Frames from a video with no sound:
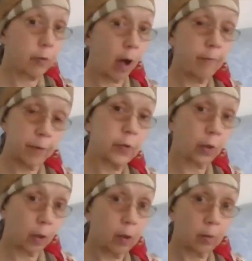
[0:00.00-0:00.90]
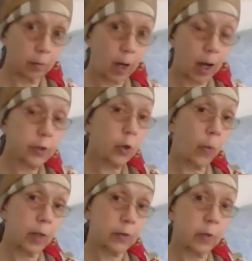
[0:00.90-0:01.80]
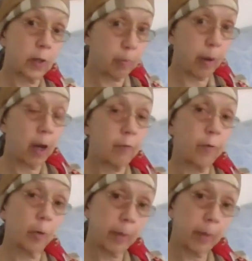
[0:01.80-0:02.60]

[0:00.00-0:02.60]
a physical consequence that's painful,